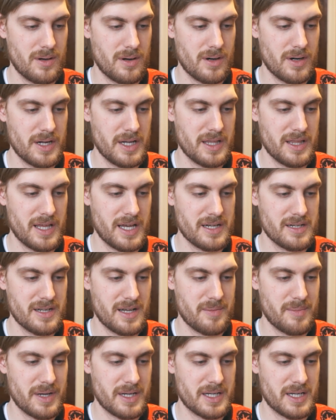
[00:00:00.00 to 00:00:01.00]
Alright, that
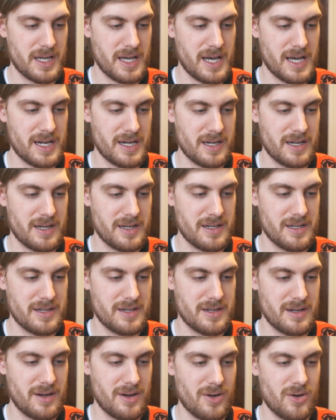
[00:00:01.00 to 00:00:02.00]
time I got it and it
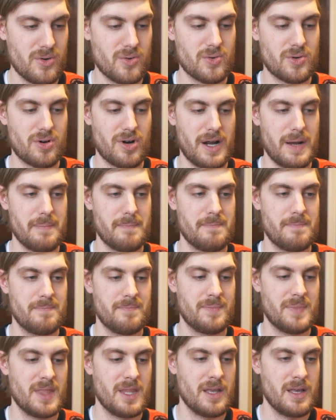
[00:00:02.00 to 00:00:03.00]
didn't... Oh, crap.
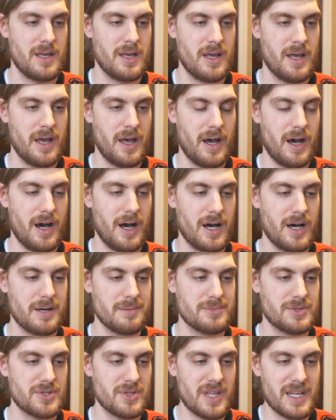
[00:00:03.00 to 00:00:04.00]

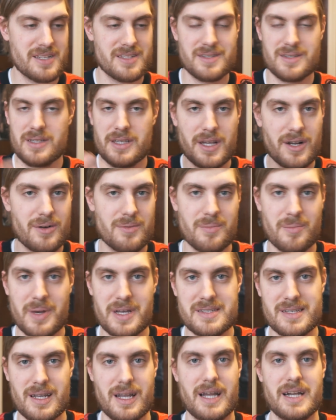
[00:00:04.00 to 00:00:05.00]
Um, so that's, you know,
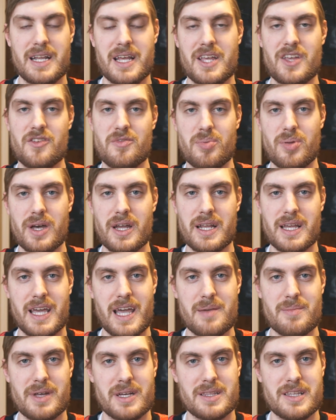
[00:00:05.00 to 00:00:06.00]
basic idea. You've played a
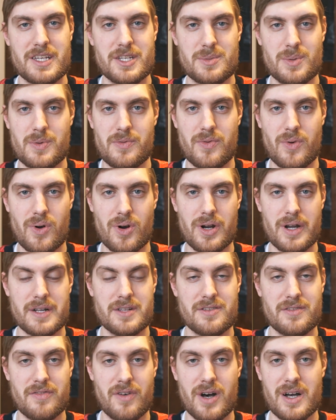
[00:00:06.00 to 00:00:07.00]
game like this before.
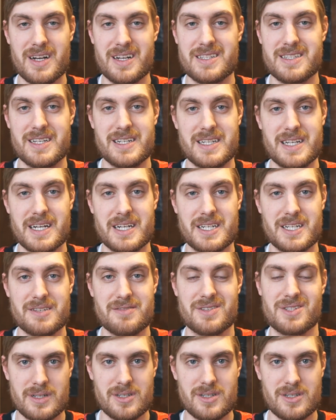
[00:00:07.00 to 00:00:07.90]
It's fun. It's addictive.